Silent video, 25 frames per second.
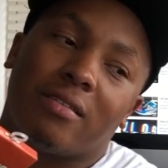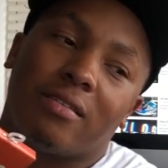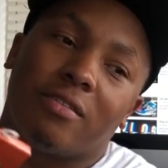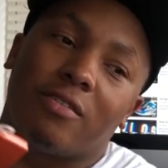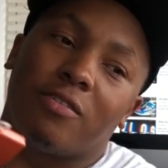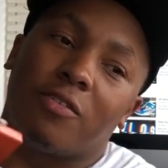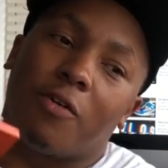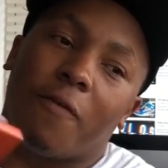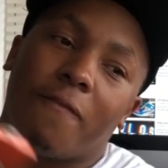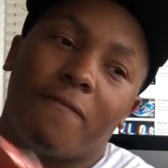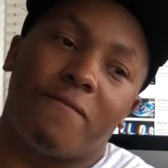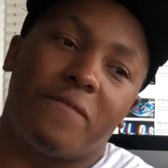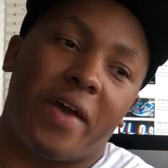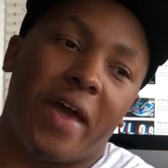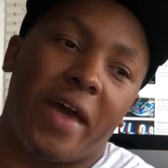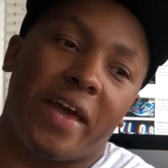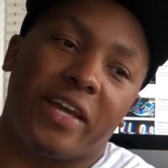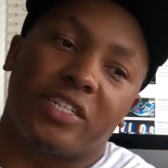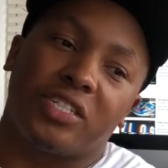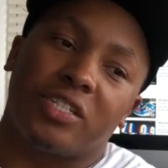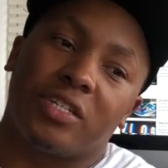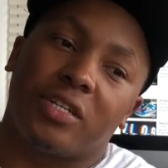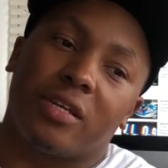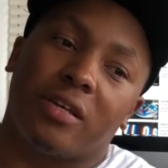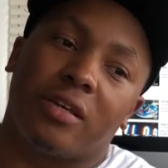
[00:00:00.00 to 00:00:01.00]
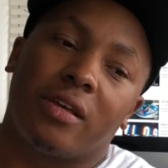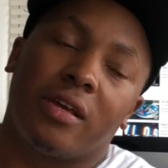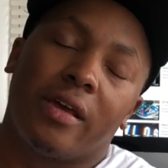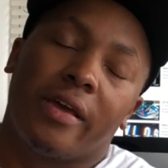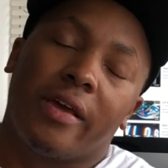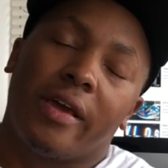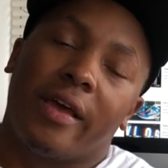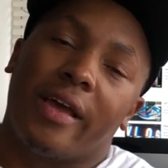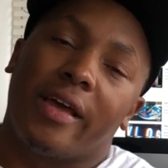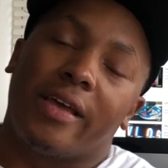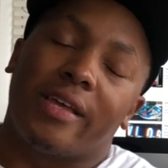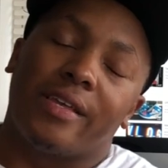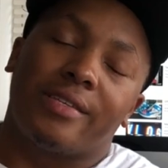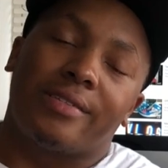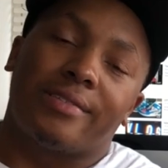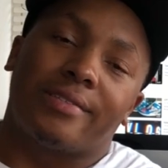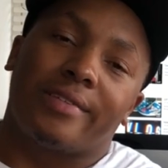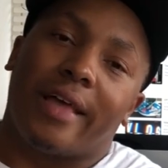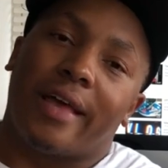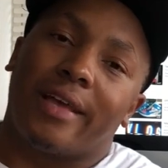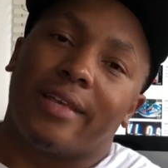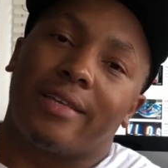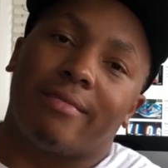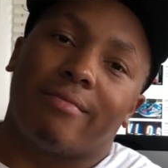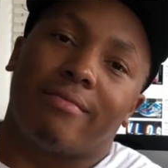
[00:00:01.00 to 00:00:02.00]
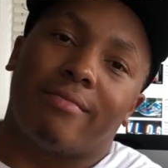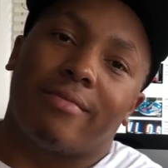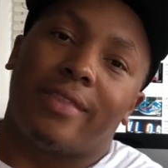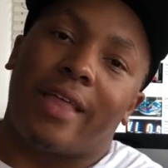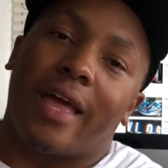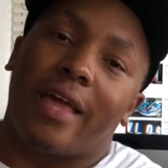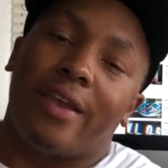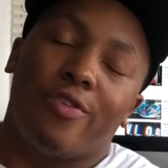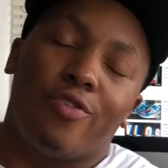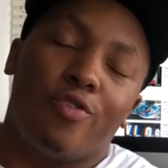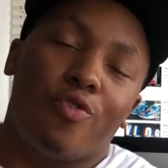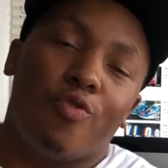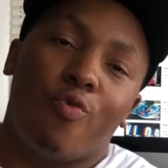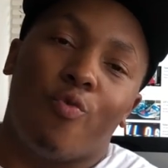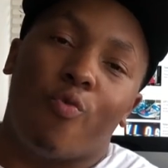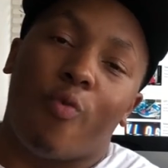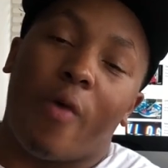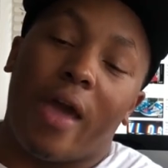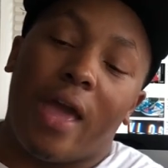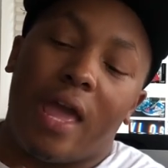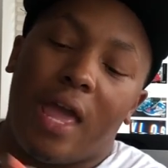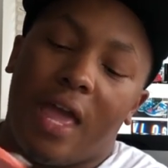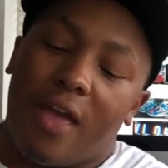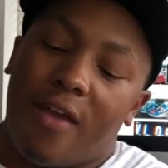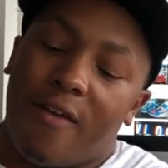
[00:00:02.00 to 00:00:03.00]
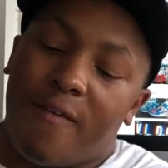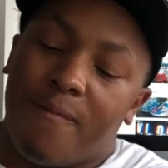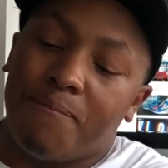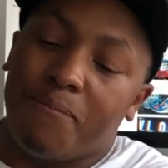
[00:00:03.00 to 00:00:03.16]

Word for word: you know, fashion and like that new wave.